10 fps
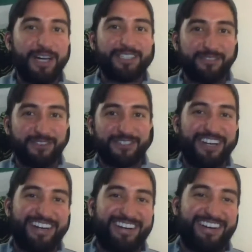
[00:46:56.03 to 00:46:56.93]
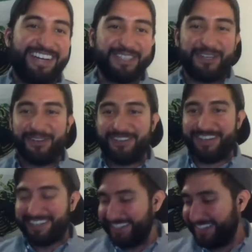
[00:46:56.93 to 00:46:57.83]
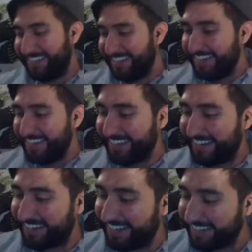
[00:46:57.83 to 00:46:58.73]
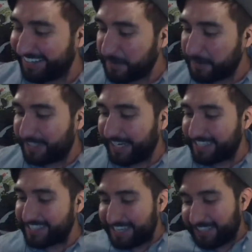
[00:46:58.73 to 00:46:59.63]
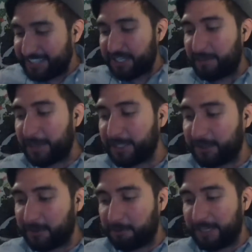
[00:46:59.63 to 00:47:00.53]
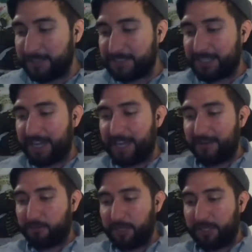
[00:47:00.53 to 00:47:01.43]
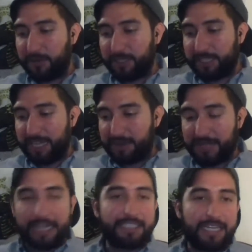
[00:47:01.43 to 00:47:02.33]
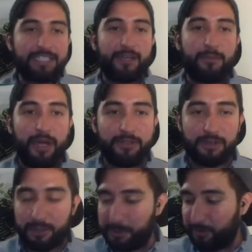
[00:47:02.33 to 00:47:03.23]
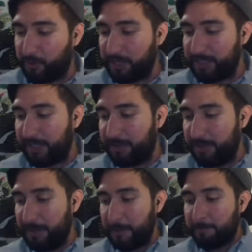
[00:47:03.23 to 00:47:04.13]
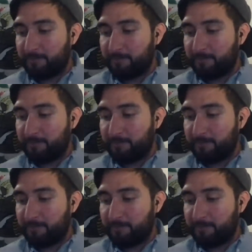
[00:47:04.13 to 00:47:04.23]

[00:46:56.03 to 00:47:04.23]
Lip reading: when we're trying to cross over. All right, guys, let's talk about the Europeos really quickly. I guess I'll do a little bit of a rundown. Yeah.